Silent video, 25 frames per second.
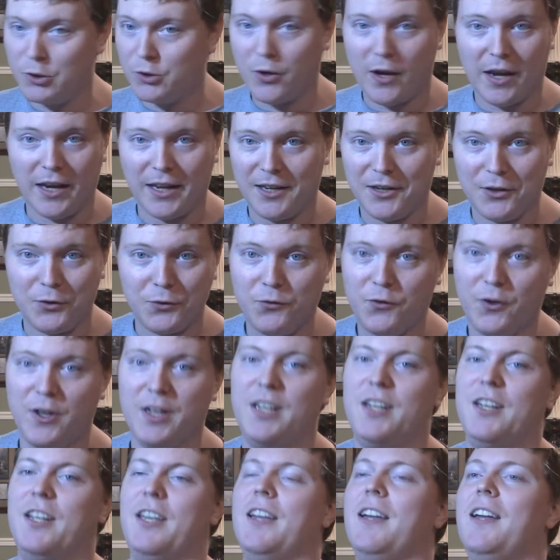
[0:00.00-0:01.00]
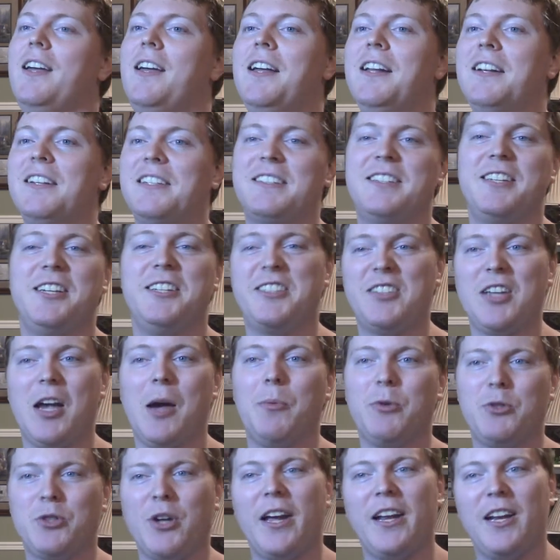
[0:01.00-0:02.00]
Dragon Infinity. To see
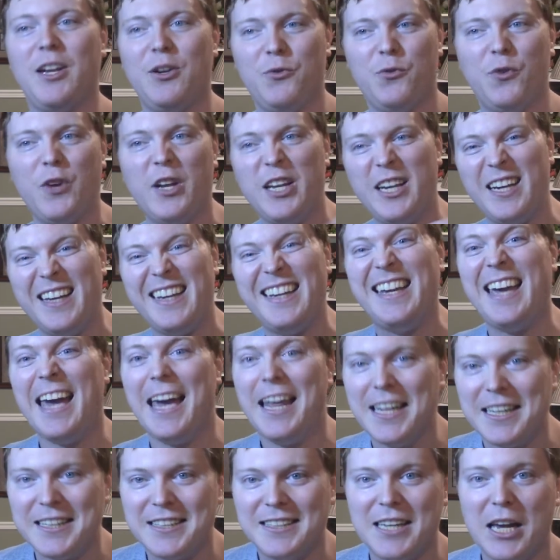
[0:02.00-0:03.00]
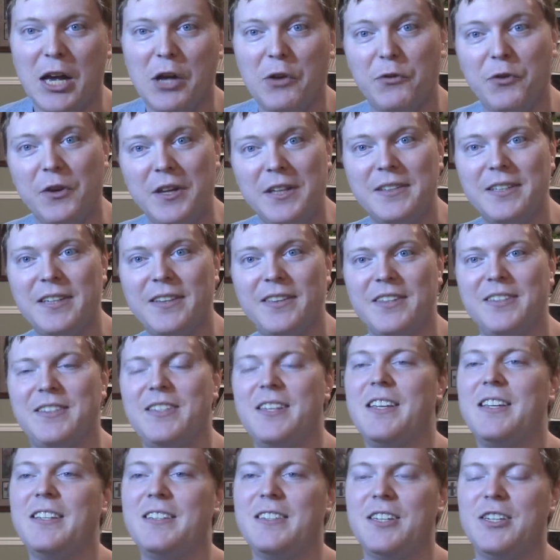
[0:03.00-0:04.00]
Cyber Dragon Infinity get itself into the
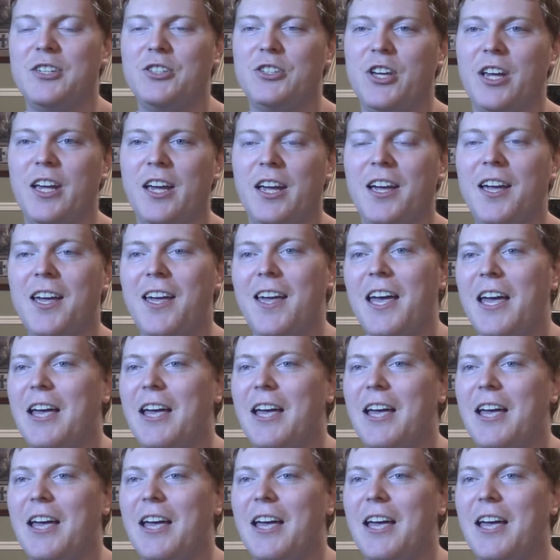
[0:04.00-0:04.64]
TCG